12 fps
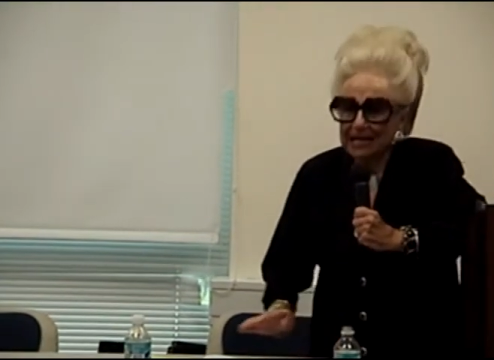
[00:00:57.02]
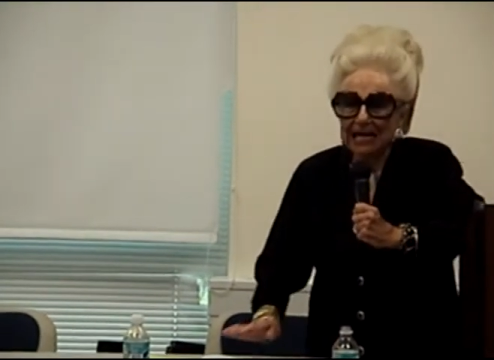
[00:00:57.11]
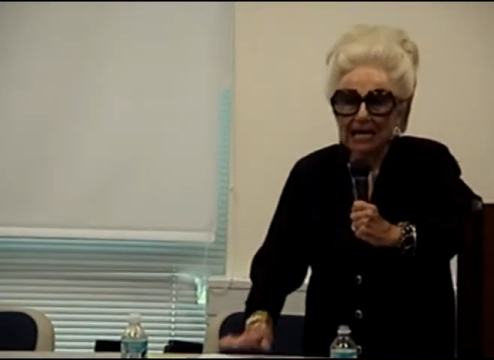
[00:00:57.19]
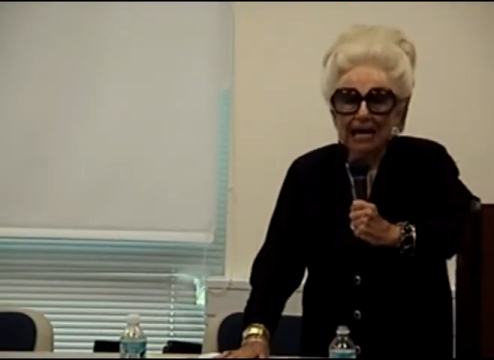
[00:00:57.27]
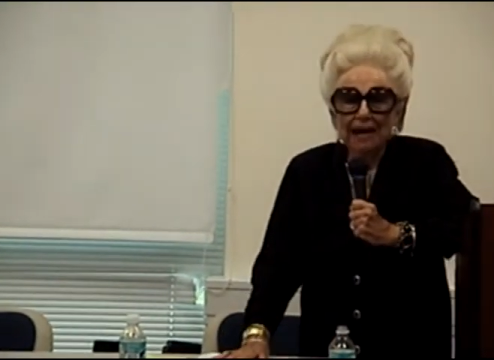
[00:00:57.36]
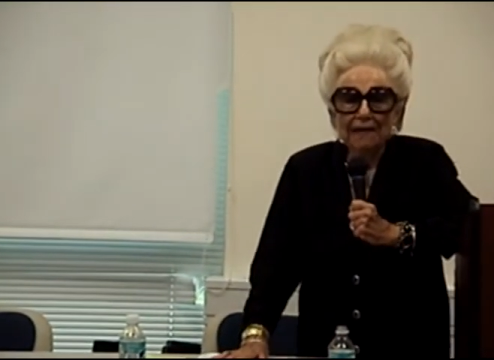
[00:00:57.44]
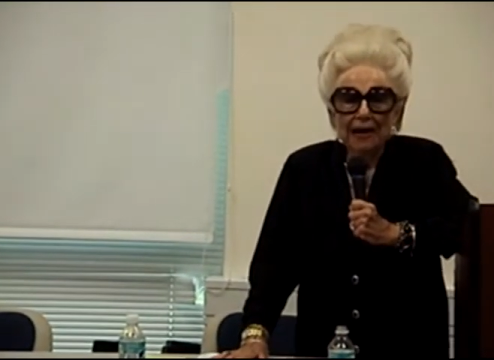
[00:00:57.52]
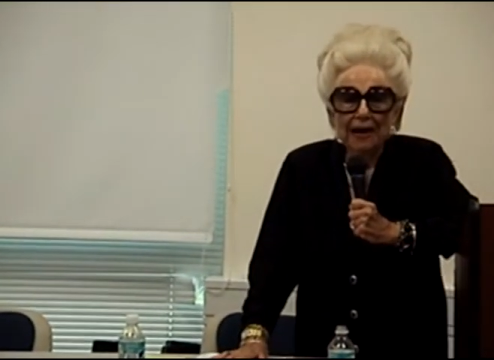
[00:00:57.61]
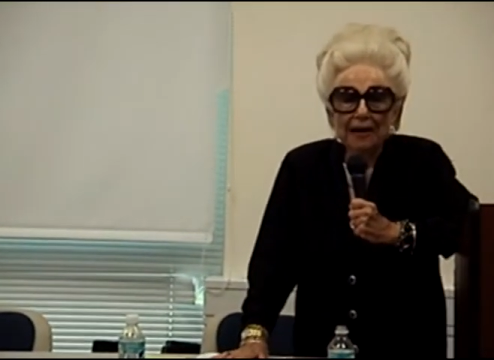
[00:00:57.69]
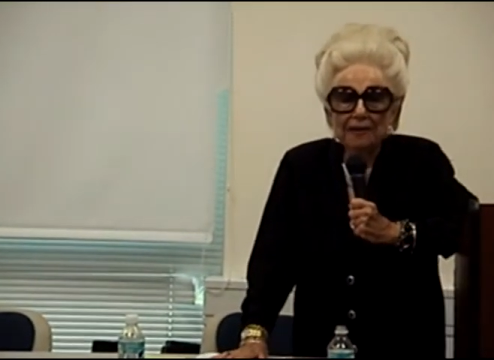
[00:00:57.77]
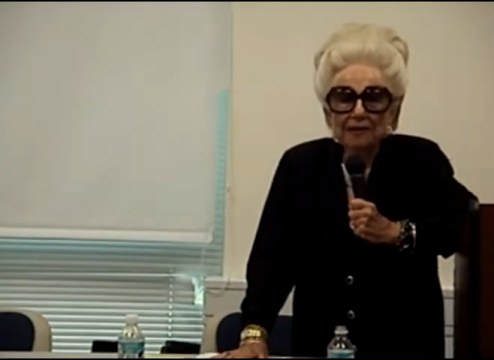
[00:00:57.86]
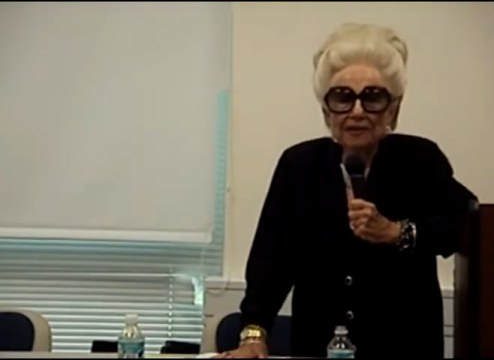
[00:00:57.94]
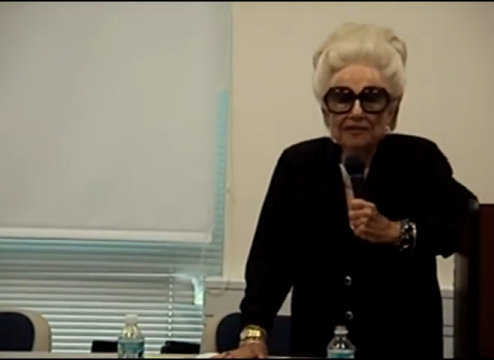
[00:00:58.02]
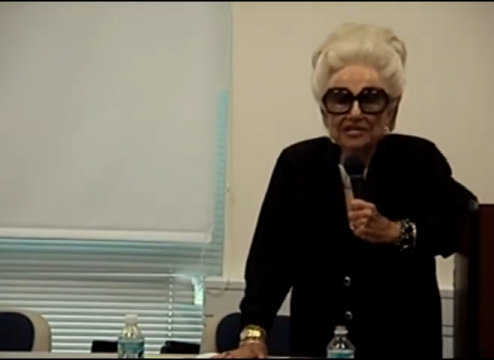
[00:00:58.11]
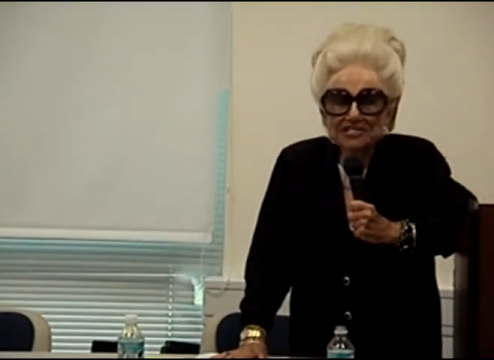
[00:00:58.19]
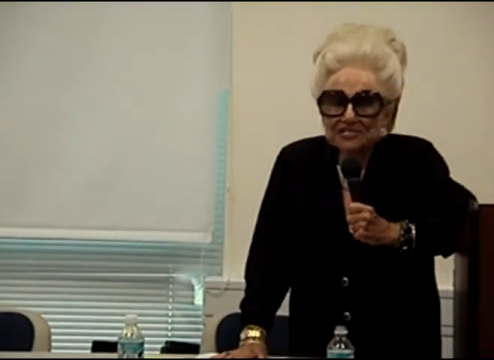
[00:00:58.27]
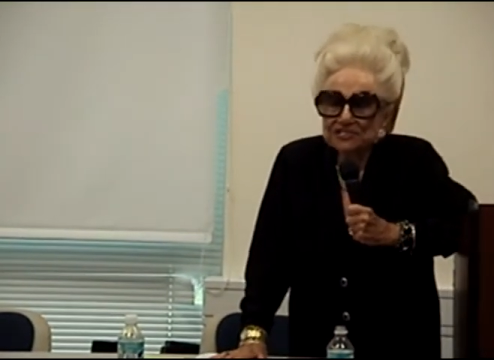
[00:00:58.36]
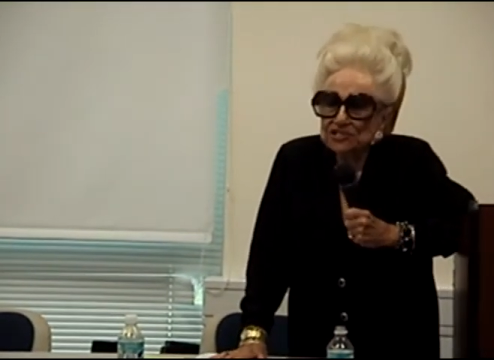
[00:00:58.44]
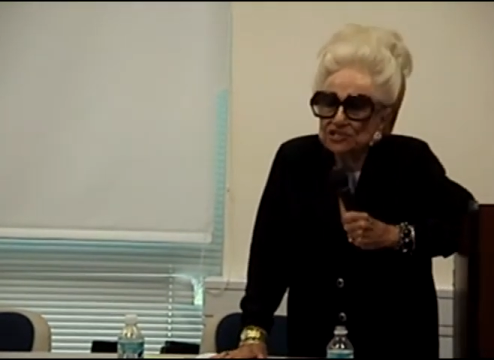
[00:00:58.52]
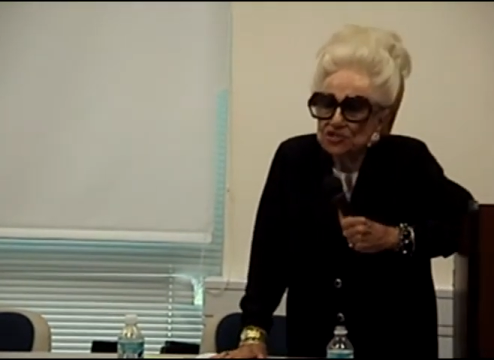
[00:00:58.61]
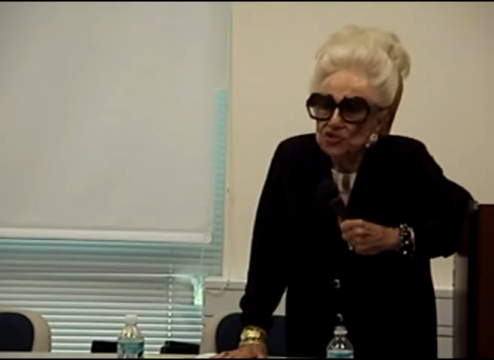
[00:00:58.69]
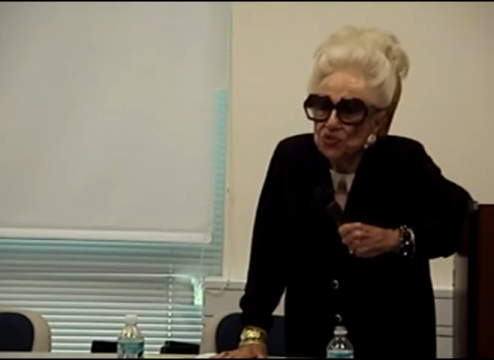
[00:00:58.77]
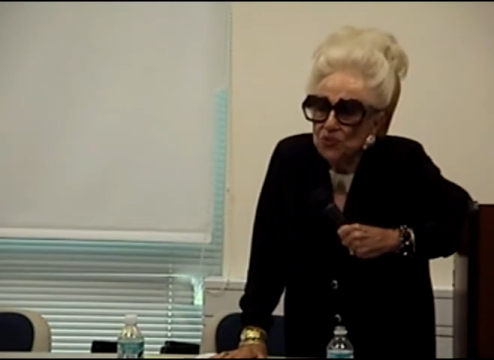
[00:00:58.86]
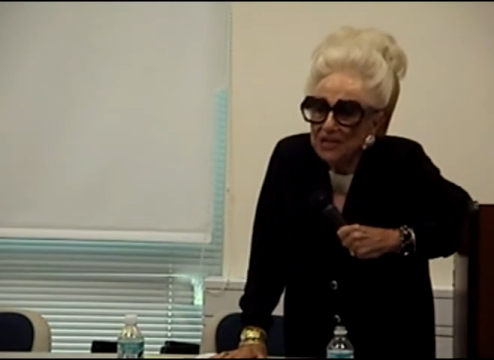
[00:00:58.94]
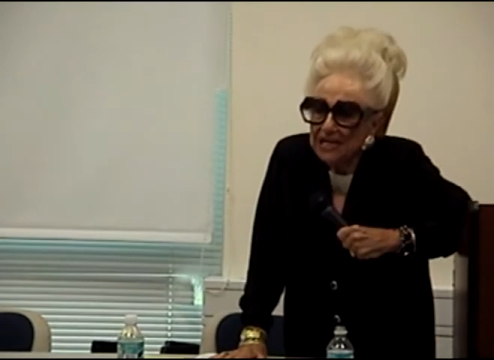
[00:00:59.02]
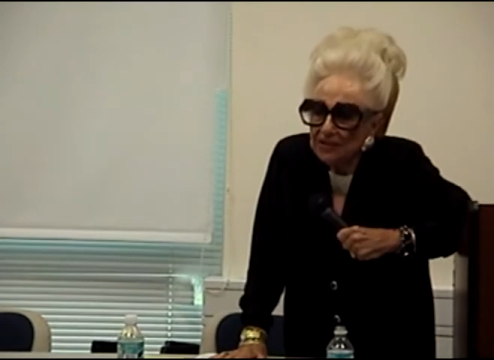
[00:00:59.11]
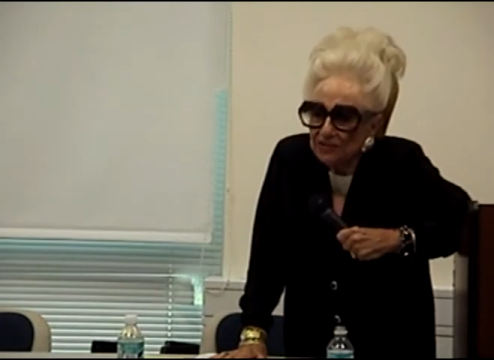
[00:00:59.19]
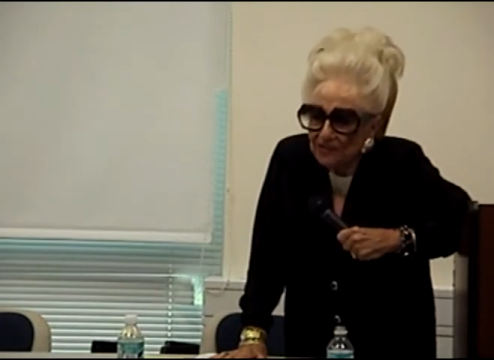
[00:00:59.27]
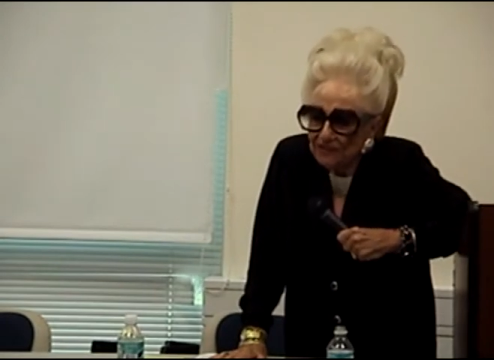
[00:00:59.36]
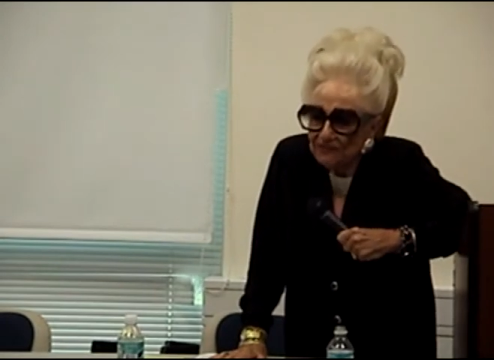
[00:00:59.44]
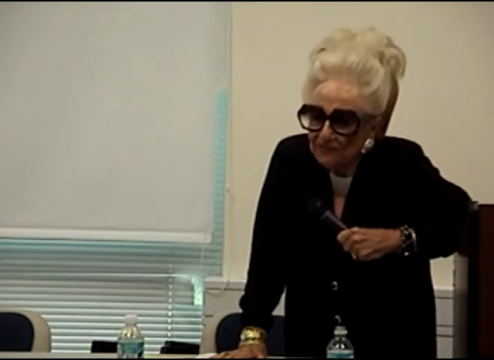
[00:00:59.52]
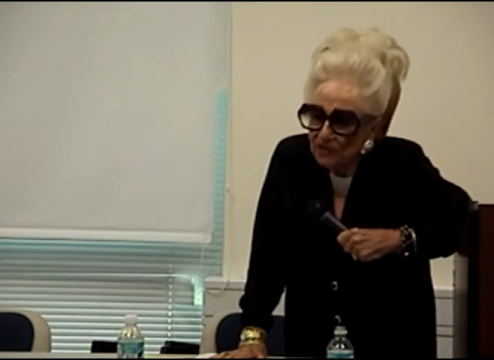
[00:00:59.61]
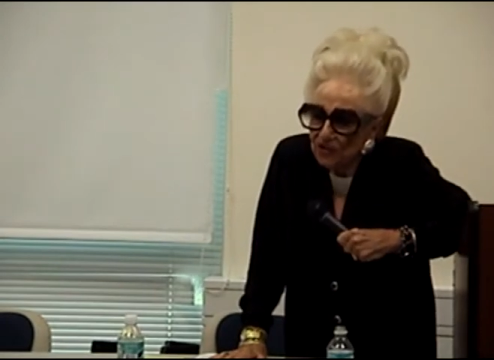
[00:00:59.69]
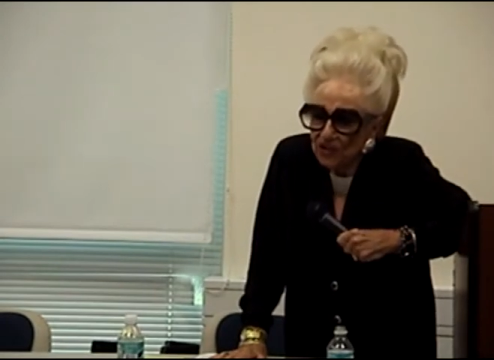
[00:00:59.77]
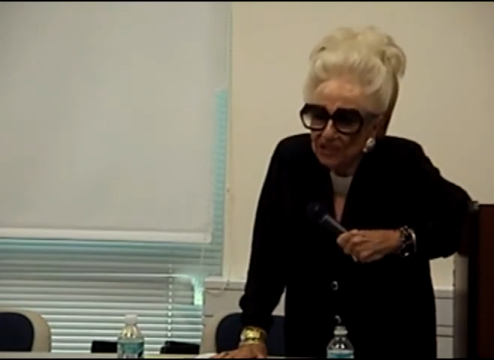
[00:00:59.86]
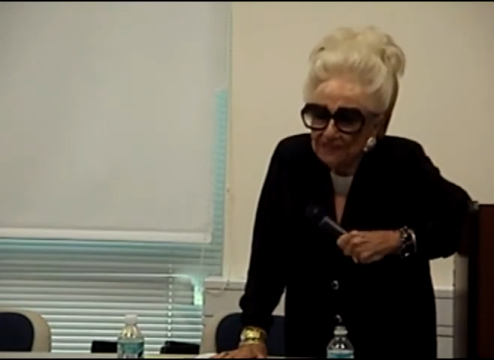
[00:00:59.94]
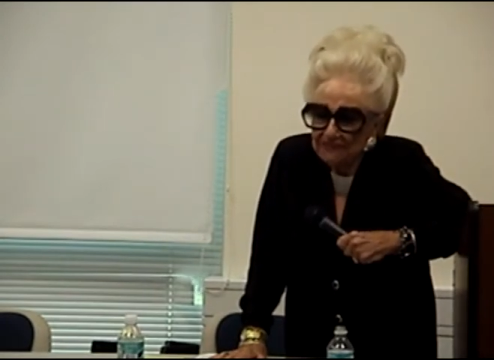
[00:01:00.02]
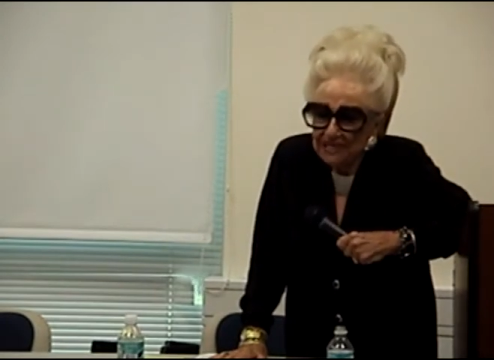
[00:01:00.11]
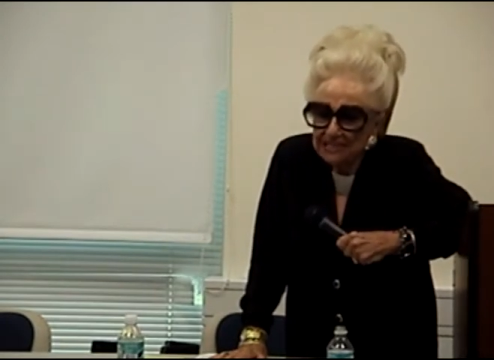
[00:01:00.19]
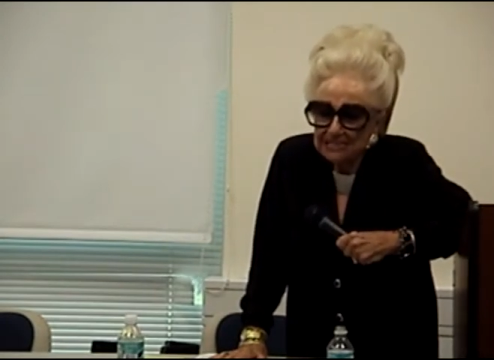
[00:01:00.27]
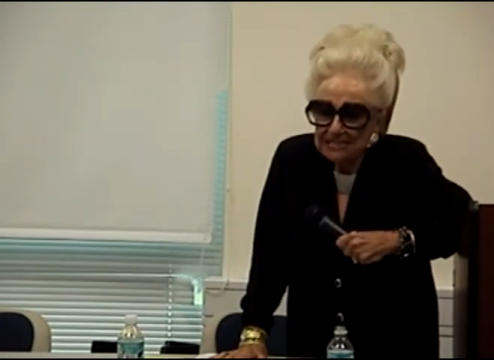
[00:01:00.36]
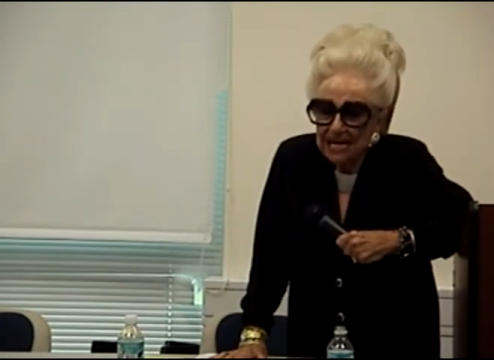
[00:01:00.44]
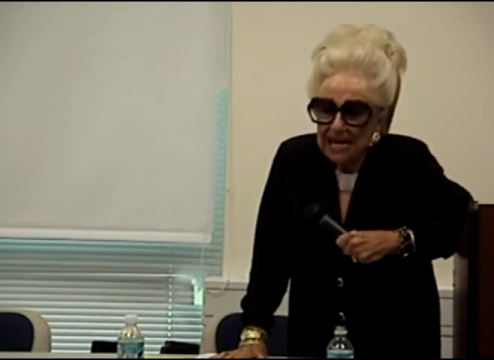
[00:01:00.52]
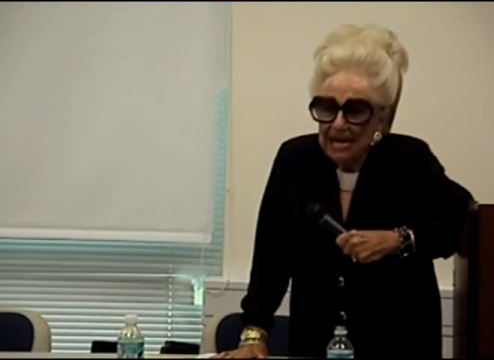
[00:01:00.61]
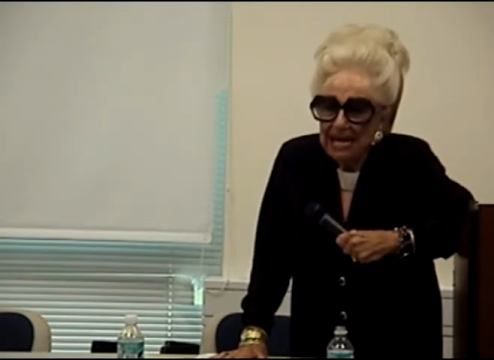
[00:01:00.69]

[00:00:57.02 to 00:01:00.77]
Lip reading: that this is a new era for all of us,